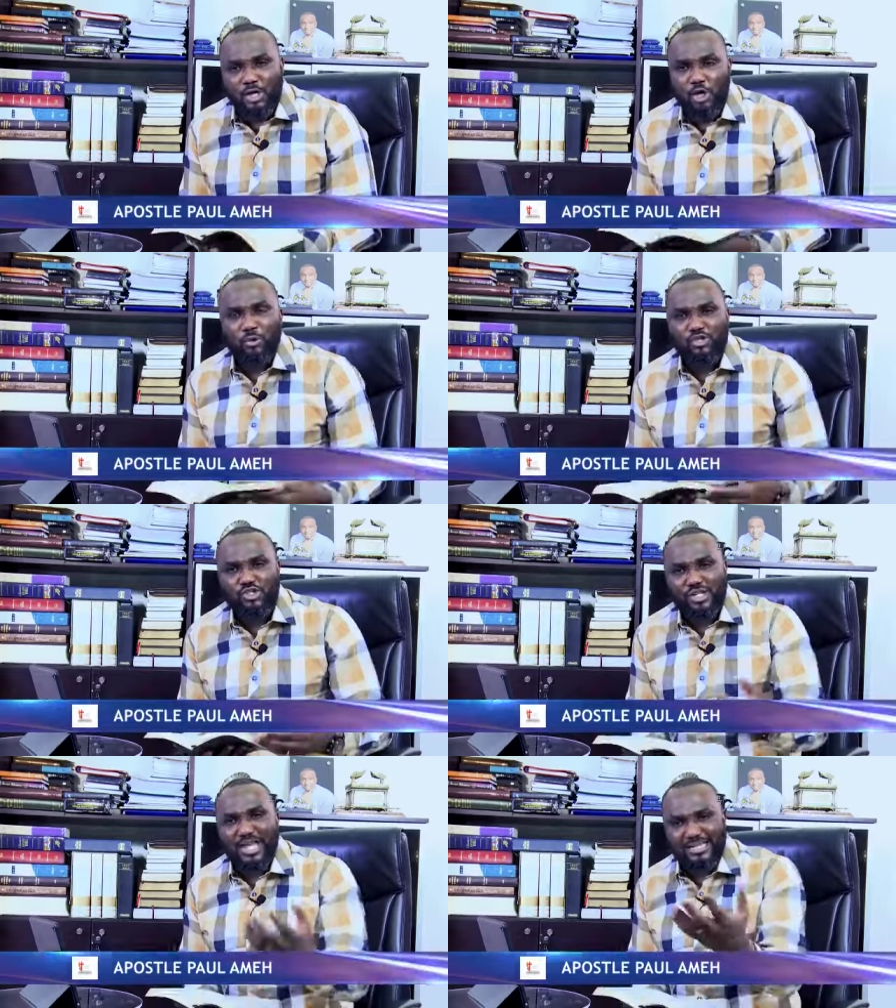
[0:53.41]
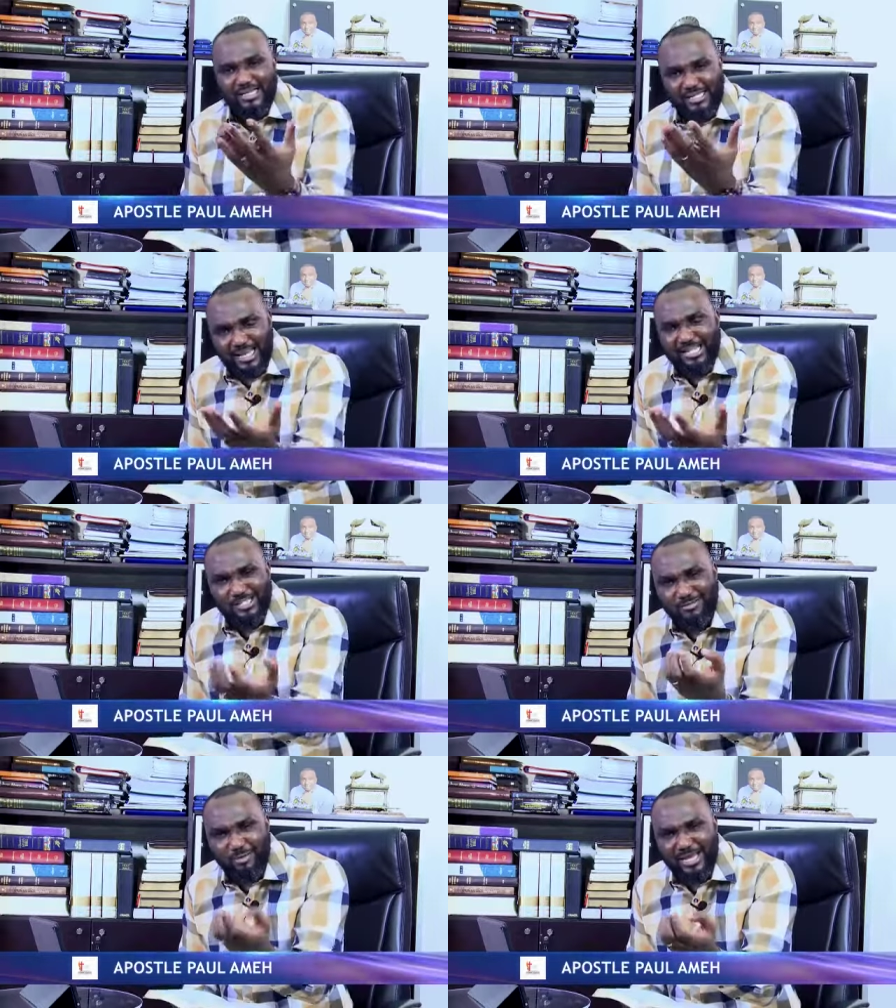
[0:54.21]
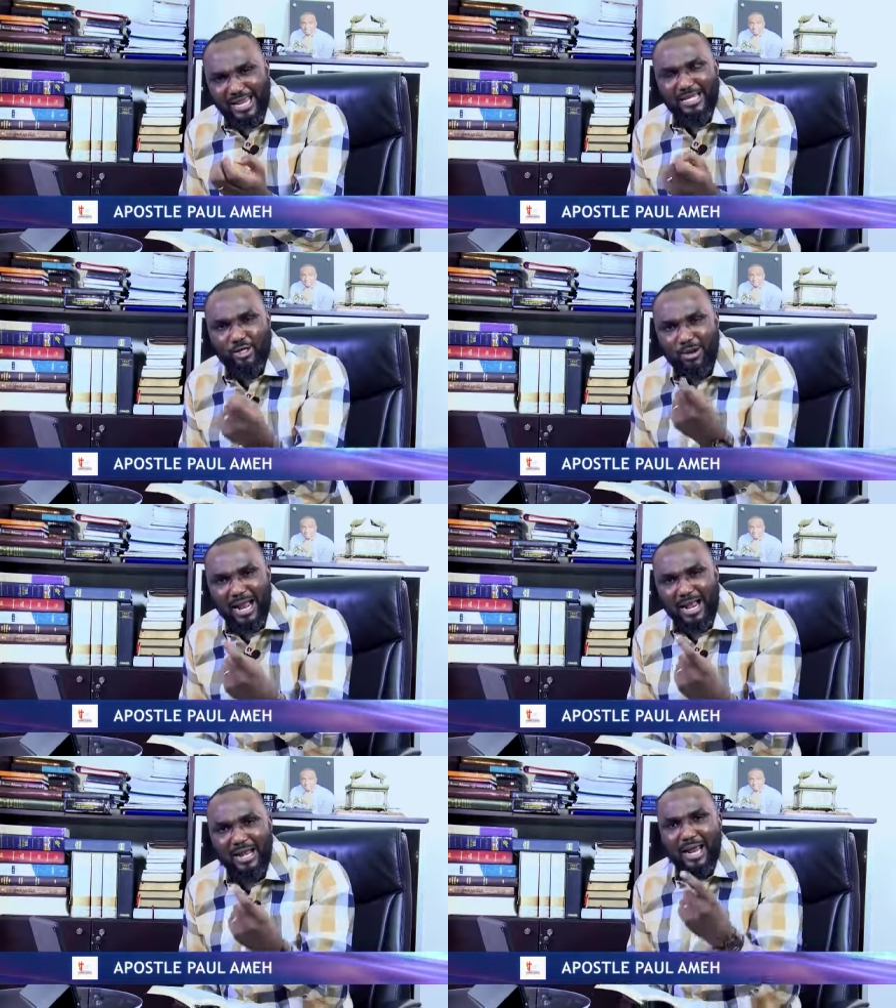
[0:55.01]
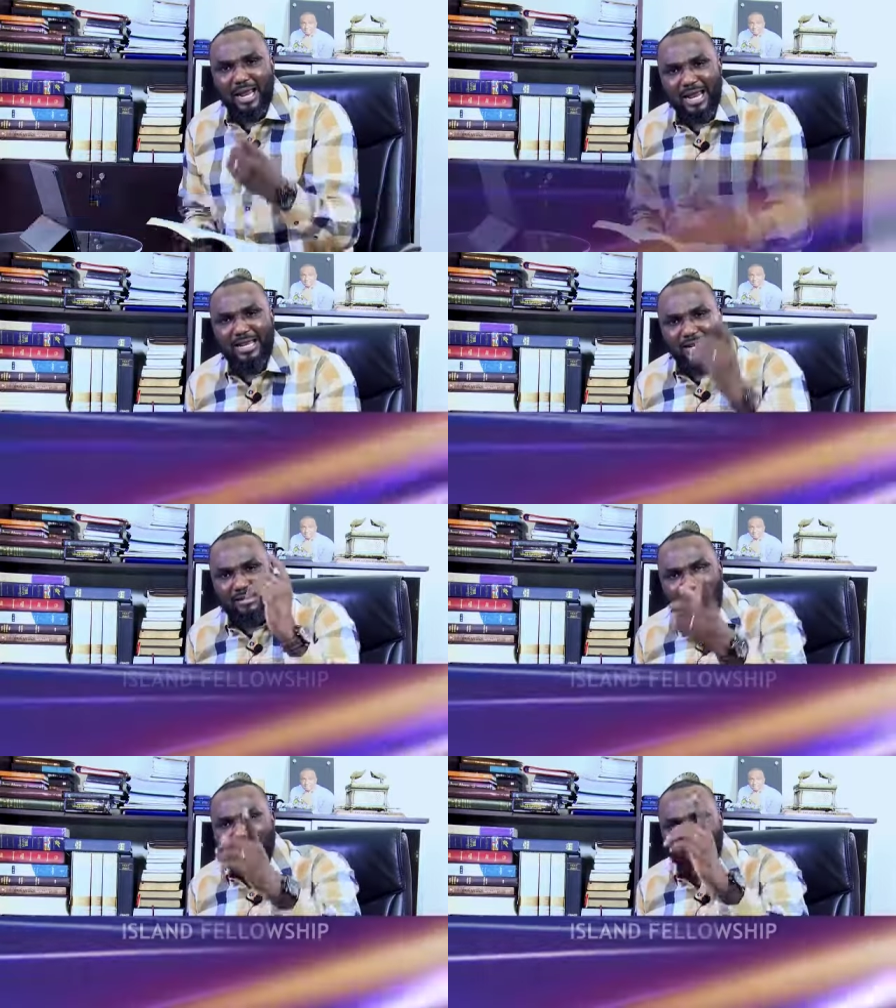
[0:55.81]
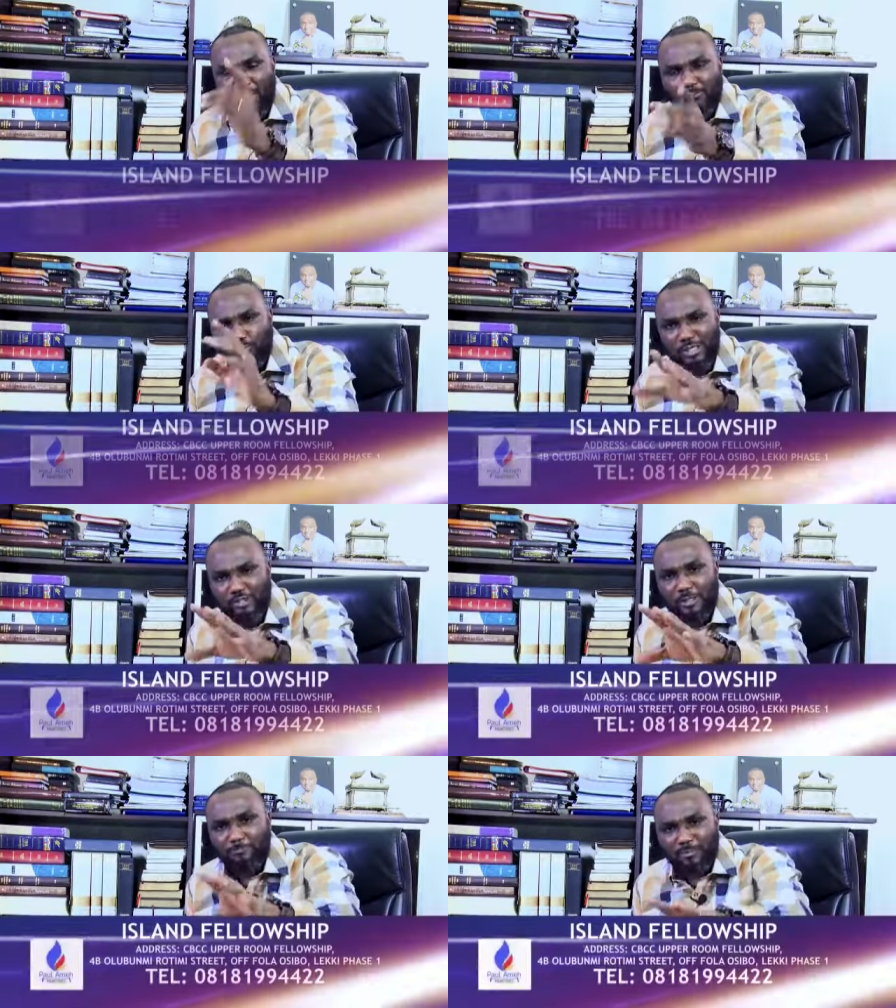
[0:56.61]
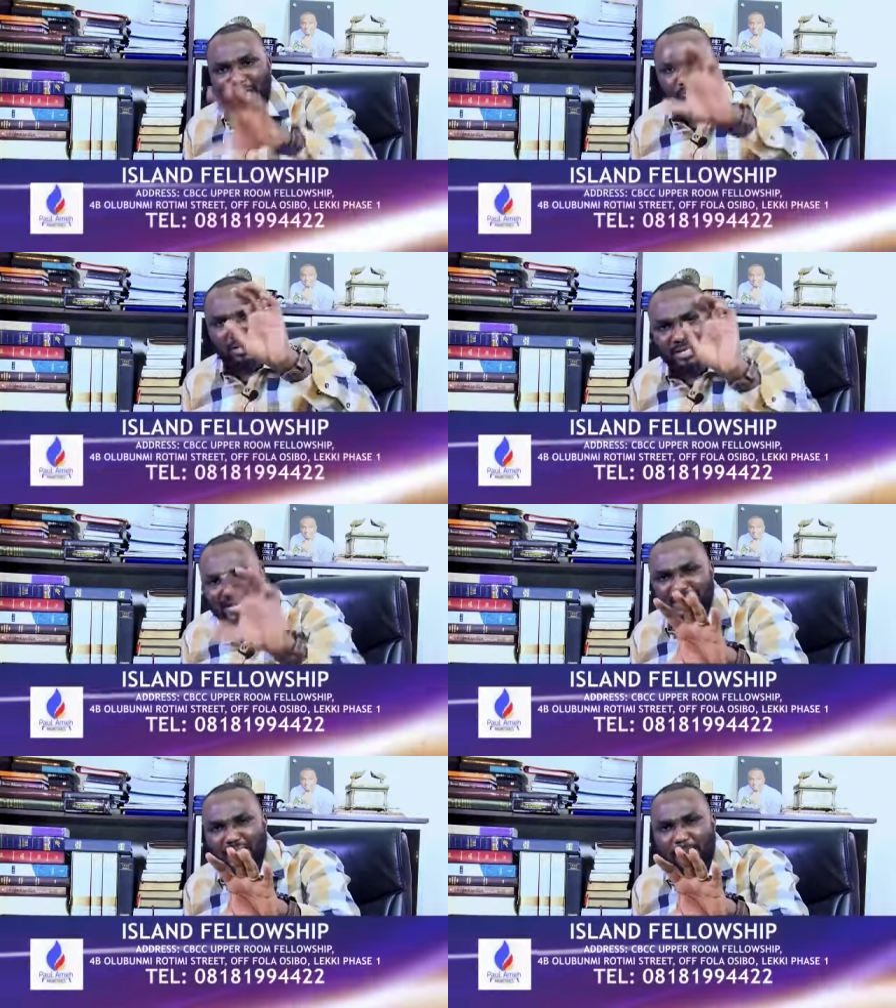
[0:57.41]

you will see as a testimony in your hand in the name of Jesus. I release the